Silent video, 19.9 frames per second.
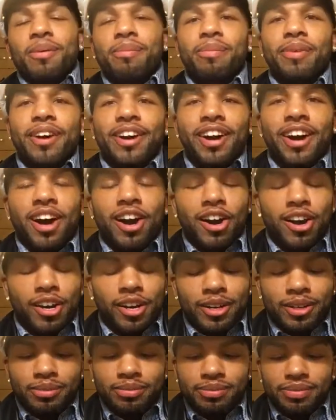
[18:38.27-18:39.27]
But,
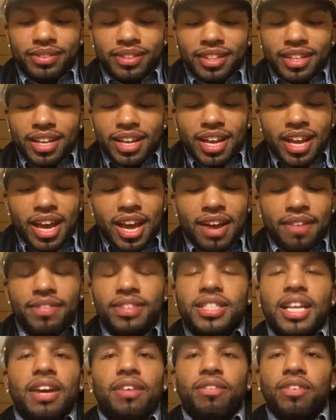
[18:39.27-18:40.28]
it
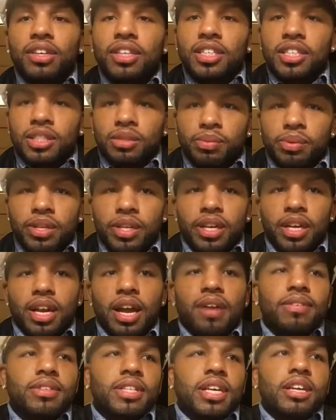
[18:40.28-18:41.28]
was, really sweet, and
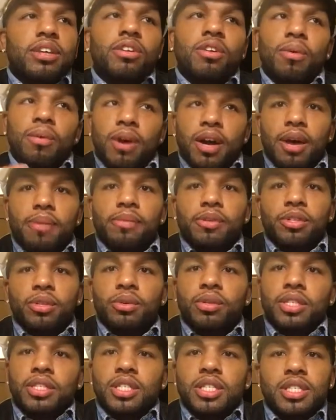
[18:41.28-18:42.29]
I was like, you know what, I'm going to do
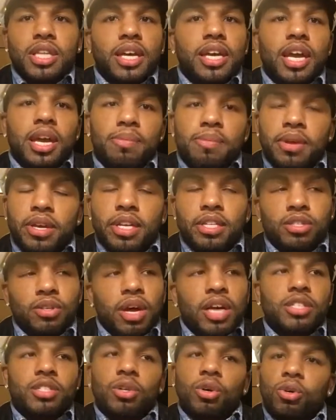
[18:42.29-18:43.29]
this if I can't make it. So
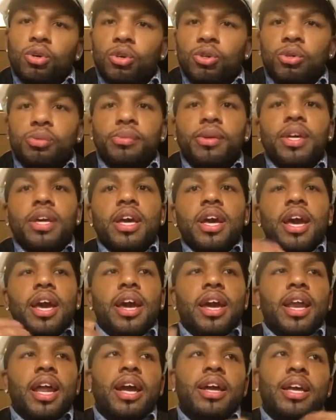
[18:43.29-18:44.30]
I told him,
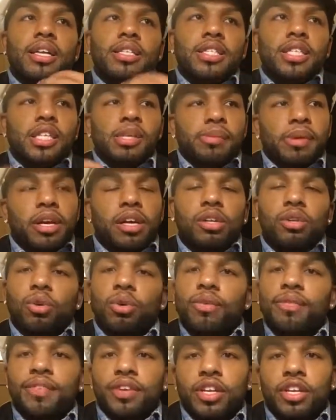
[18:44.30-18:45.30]
and I sent him, a
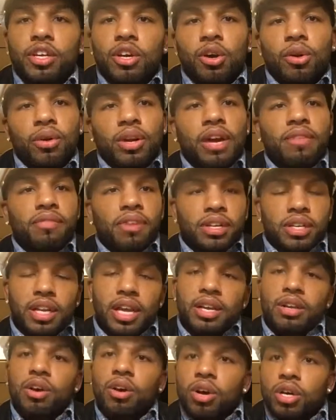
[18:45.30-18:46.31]
little video, and I read
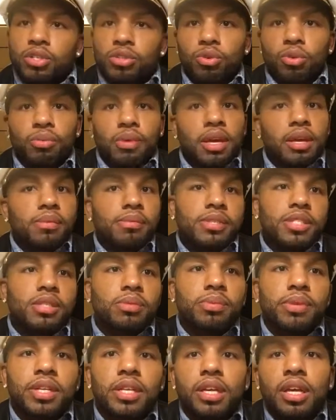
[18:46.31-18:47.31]
the, card to him. It was
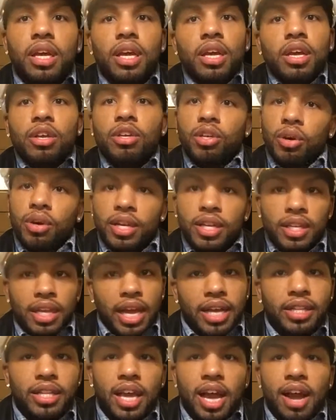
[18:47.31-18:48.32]
sweet. He
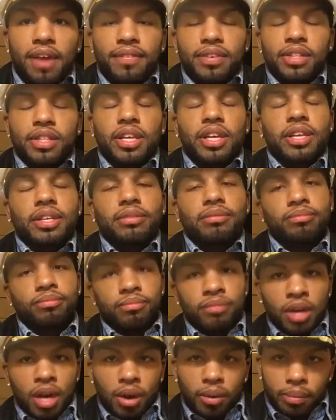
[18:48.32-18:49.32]
liked it, everything.
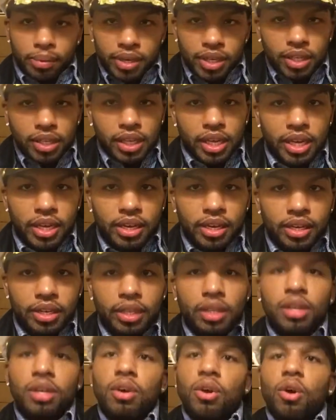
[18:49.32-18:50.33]
A week later,
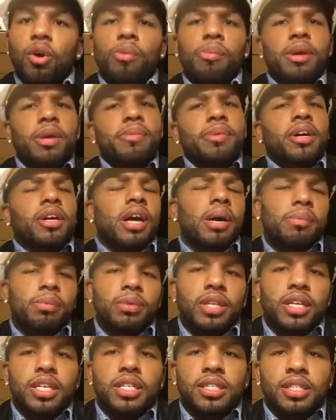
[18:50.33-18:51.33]
or maybe a couple
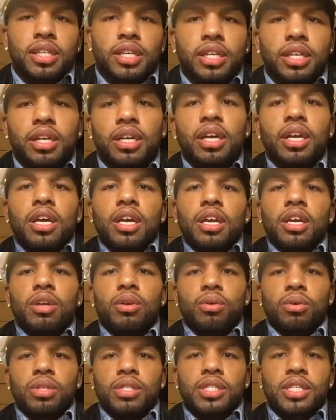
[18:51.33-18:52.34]
days later, he
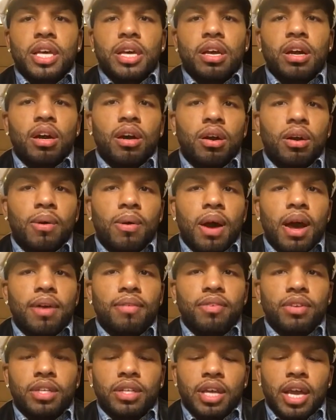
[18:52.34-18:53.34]
gonna say, I
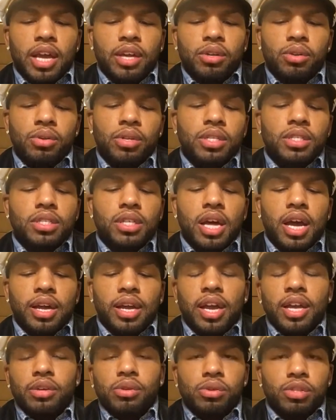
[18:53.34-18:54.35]
really can't do this. I
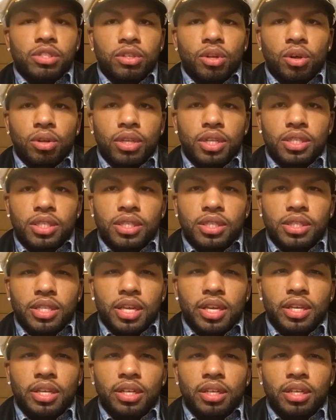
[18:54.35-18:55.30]
can't do this long distance thing.